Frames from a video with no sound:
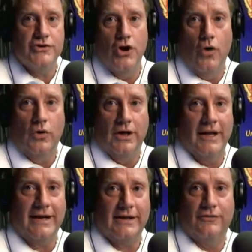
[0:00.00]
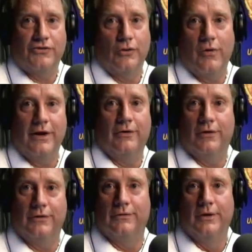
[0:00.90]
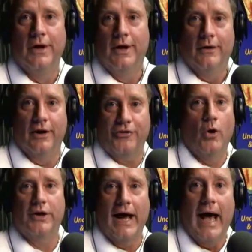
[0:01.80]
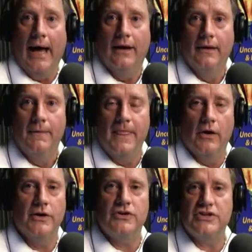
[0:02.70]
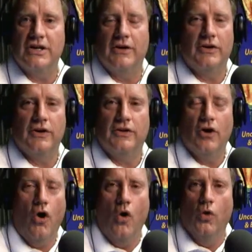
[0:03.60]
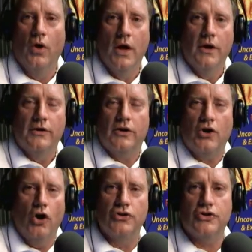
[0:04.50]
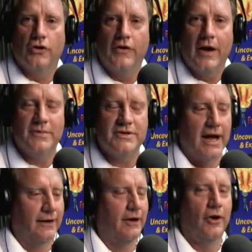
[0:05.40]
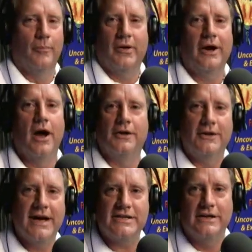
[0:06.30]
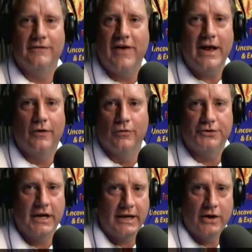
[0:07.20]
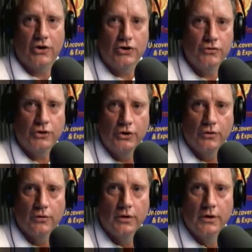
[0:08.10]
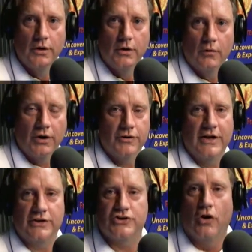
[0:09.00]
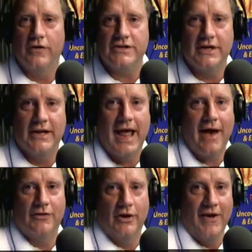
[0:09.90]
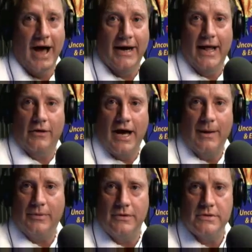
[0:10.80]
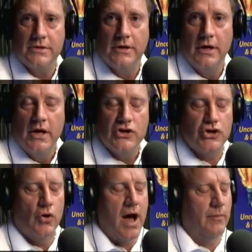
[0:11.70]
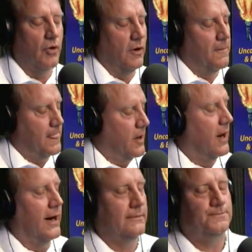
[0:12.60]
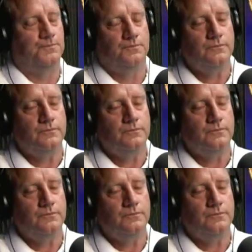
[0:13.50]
There's no collective surrendering authority. They're just in the whole culture of them is like, bring on the next invader, we'll take care of you too. What, you think the Soviets didn't have enough Hind helicopters? So I'm going, all right.